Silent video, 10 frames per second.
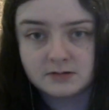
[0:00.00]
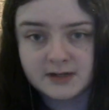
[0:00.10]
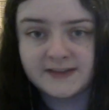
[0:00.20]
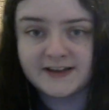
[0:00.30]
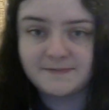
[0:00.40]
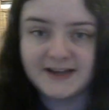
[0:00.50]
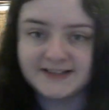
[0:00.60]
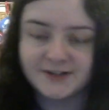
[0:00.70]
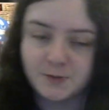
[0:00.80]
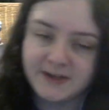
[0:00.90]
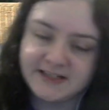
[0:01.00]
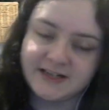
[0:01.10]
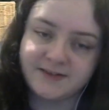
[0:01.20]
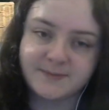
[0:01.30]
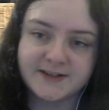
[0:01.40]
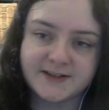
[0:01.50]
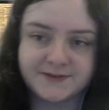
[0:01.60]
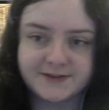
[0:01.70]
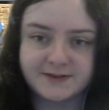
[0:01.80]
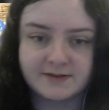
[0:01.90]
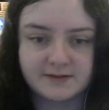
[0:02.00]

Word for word: And they've made such a big deal of themselves.